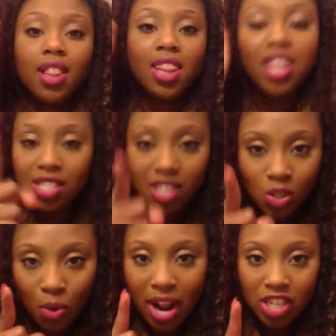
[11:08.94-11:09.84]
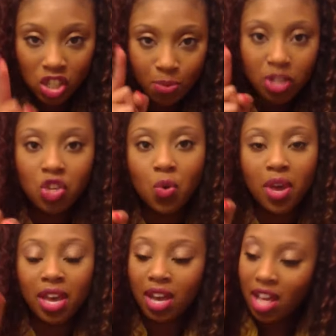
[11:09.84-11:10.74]
this is what I should be
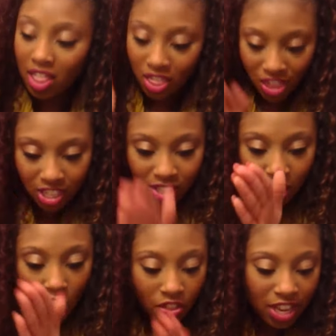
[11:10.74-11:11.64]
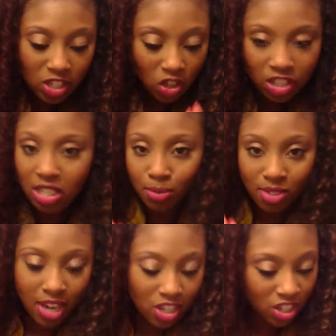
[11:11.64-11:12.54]
doing. These are the steps
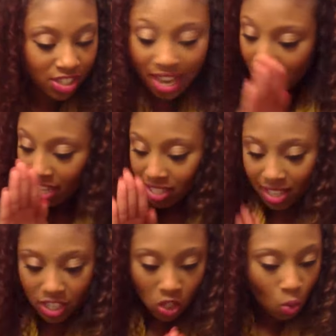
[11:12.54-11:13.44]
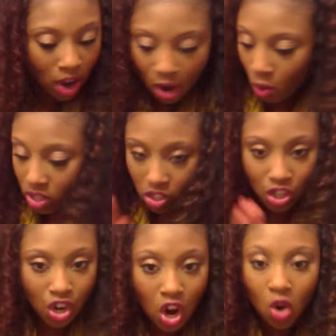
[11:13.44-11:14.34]
that I should take to get to where I want to
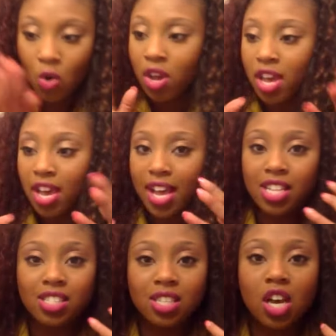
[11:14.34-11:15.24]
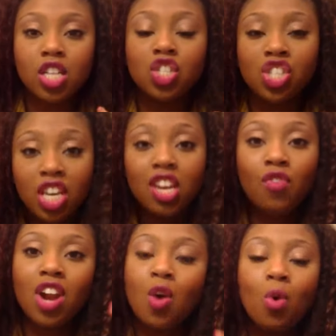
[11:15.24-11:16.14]
go and to achieve
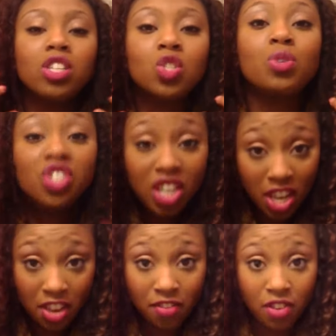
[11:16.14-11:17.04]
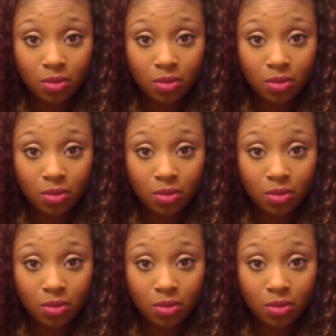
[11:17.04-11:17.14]
what I want to achieve.